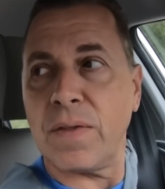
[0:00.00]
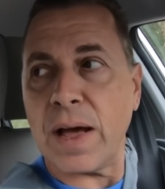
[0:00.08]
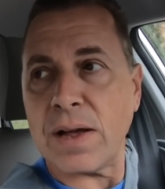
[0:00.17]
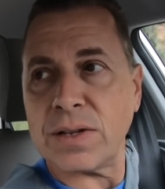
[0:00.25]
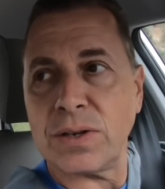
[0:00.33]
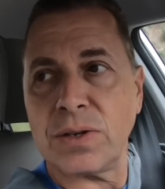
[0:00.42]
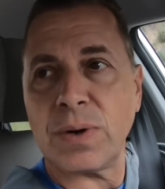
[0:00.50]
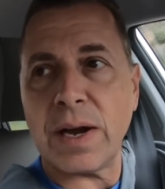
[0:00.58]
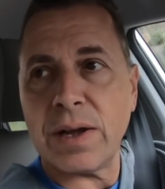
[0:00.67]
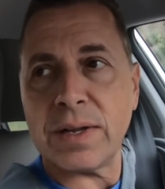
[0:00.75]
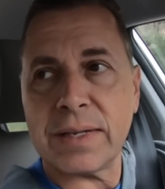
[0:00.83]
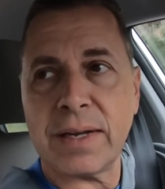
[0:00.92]
Thousand
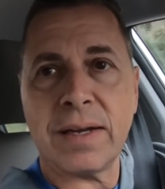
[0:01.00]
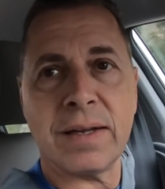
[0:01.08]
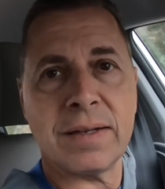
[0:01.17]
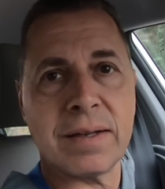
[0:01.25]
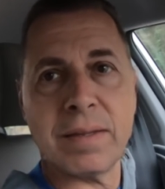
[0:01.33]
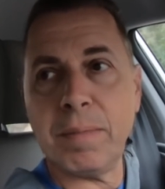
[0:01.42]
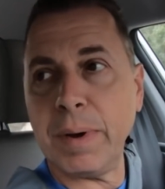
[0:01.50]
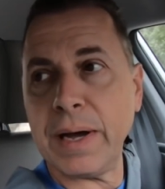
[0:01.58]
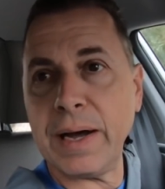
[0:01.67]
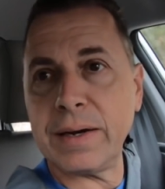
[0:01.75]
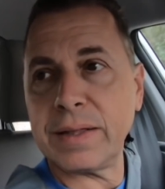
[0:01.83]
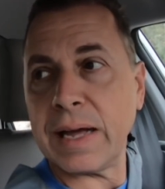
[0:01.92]
Trails is,
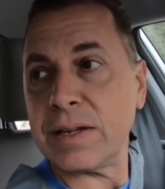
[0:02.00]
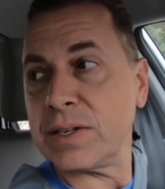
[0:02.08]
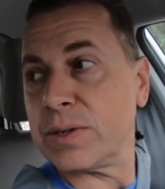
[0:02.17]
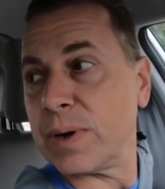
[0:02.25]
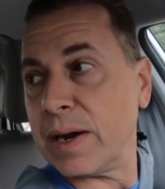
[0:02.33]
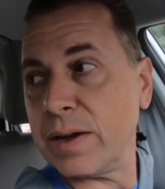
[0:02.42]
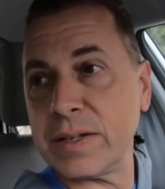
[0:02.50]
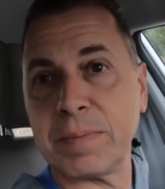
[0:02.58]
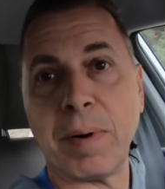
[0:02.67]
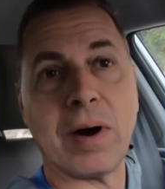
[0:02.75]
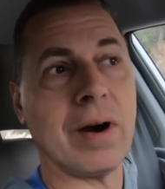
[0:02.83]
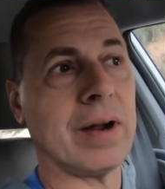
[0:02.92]
but Thousand Trails
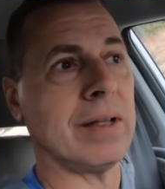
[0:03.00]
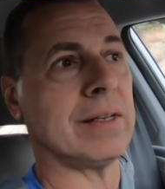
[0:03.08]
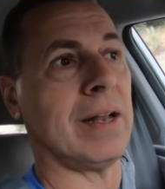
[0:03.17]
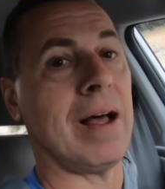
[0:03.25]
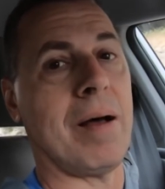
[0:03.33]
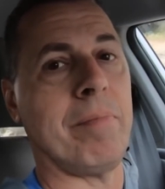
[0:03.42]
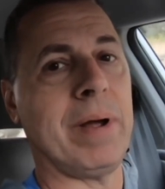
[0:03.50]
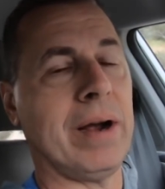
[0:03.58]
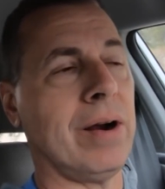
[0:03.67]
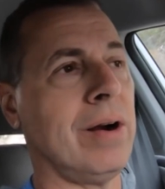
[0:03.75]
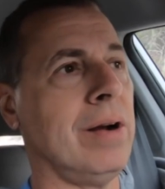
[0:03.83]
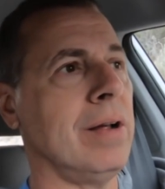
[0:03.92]
Park is a lot
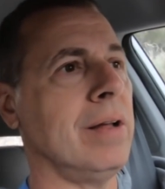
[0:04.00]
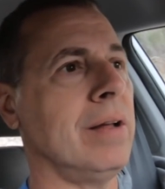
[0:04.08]
bigger.